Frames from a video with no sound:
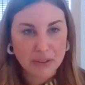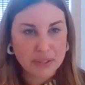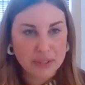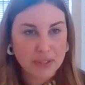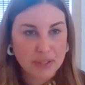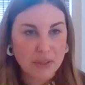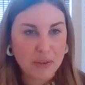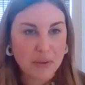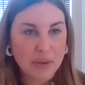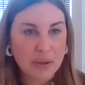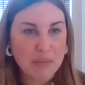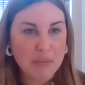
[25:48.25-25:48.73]

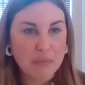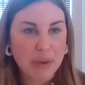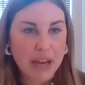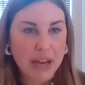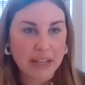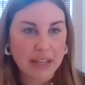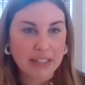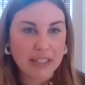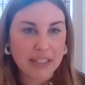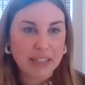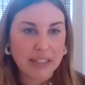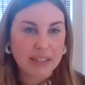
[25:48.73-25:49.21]
also
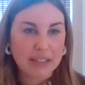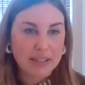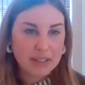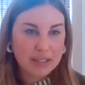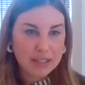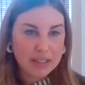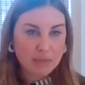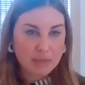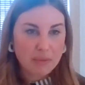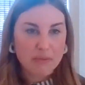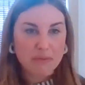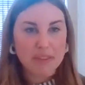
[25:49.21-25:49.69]
impacted
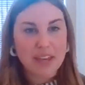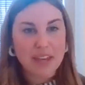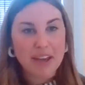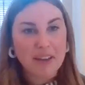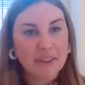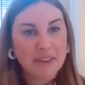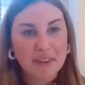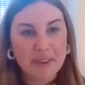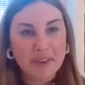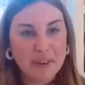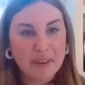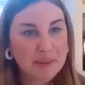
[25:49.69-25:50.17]
some of the
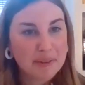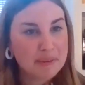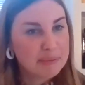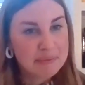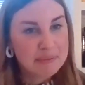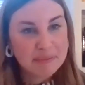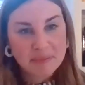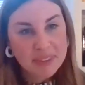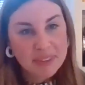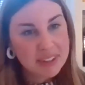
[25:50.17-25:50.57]
other